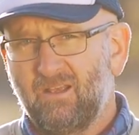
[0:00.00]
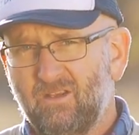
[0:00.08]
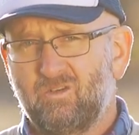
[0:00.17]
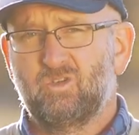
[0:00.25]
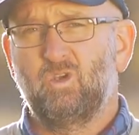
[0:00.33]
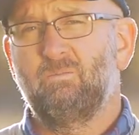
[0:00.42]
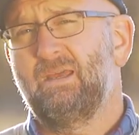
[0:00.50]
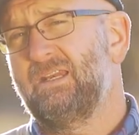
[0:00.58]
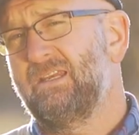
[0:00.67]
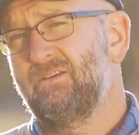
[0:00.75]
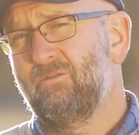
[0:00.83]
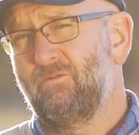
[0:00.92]
too
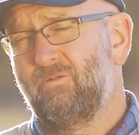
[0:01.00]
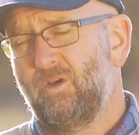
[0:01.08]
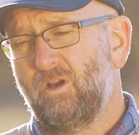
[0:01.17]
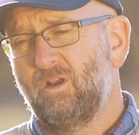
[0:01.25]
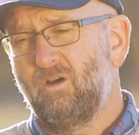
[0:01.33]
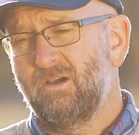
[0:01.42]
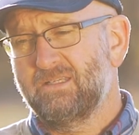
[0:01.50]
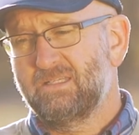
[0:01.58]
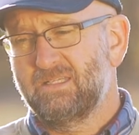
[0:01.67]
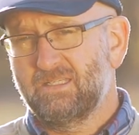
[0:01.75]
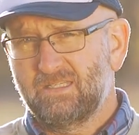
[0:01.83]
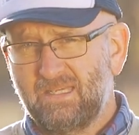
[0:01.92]
many
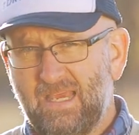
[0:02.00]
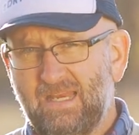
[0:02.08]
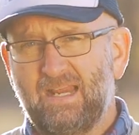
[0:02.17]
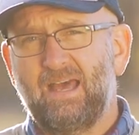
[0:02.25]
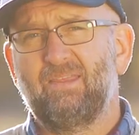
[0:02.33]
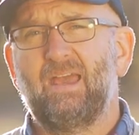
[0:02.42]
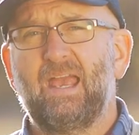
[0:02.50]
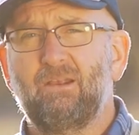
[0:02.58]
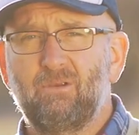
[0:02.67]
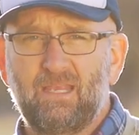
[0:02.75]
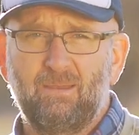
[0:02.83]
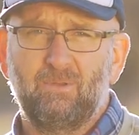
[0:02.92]
fertilisers and other
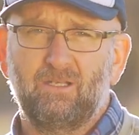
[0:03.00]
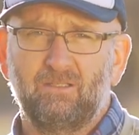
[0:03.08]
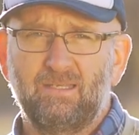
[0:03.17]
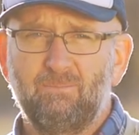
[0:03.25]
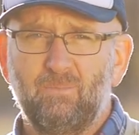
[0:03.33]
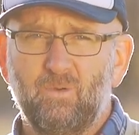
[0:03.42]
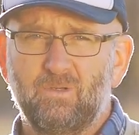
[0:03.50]
agrochemical inputs.